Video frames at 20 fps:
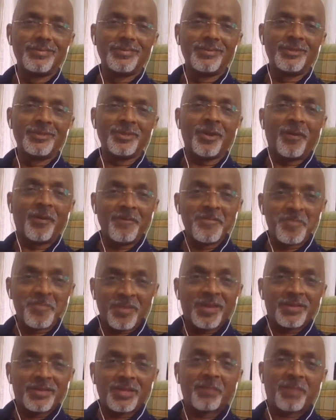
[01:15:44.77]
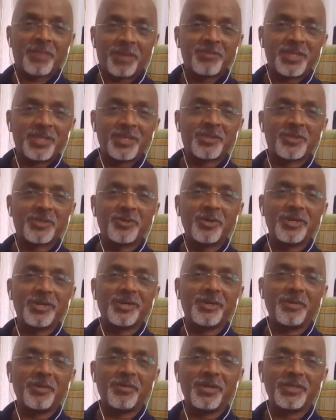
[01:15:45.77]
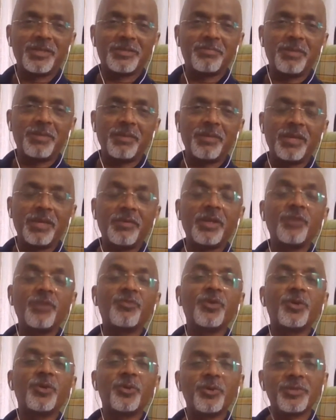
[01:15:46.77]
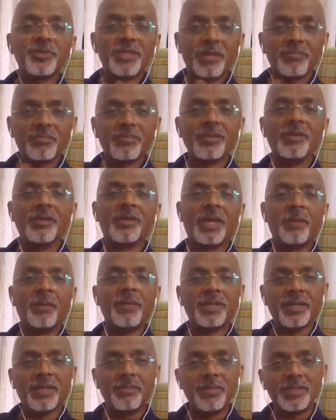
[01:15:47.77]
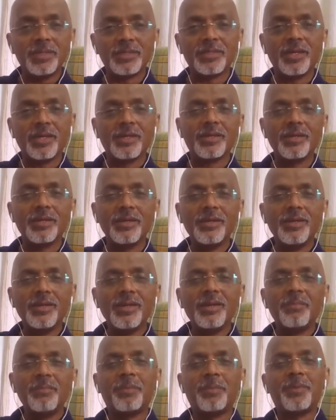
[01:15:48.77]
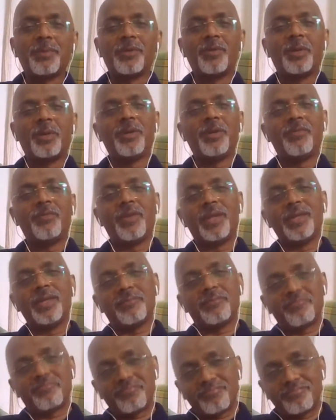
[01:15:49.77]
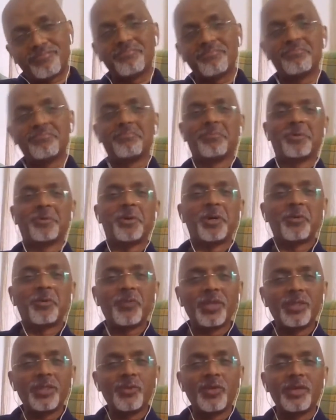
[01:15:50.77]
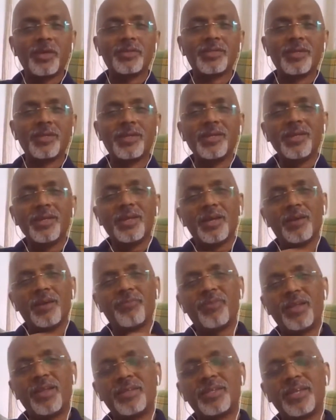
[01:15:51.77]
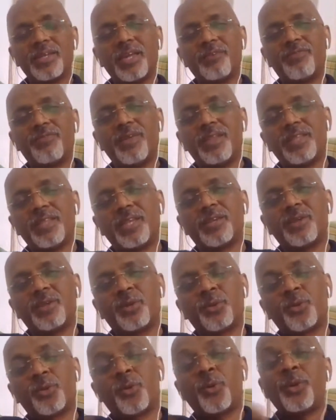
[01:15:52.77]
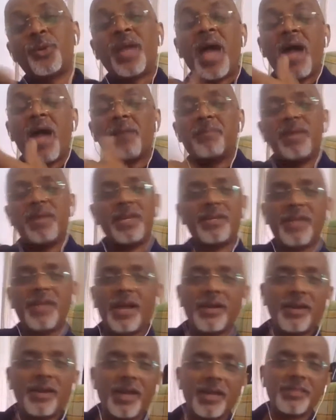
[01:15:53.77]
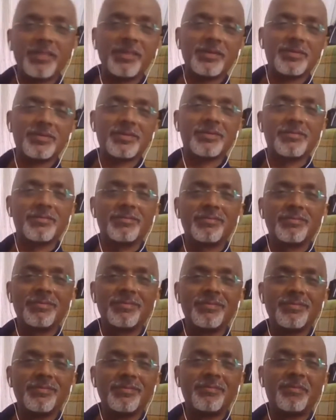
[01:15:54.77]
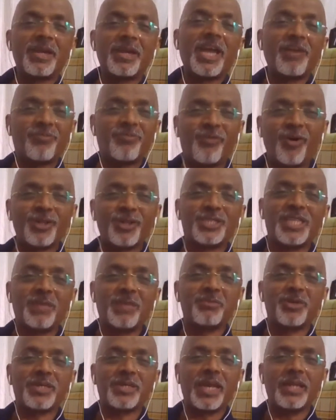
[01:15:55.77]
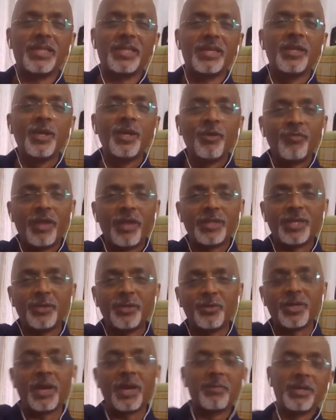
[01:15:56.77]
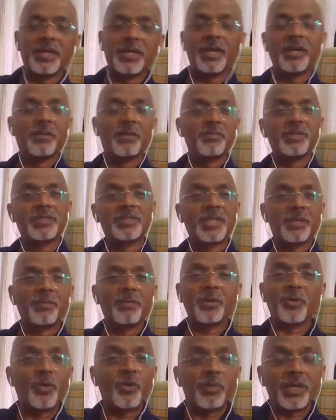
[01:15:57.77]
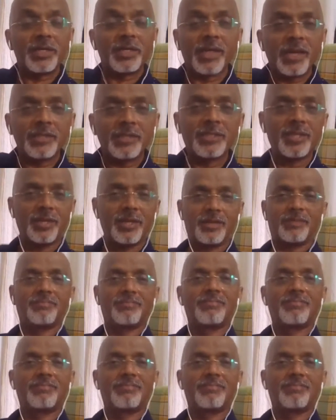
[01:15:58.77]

So sometimes it's good, because even if you do something, commit a mistake, people will be very good with you and say, Felton, I feel that it could have been done like this. But I force them to tell that, Felton, you committed a mistake. But nobody tells them.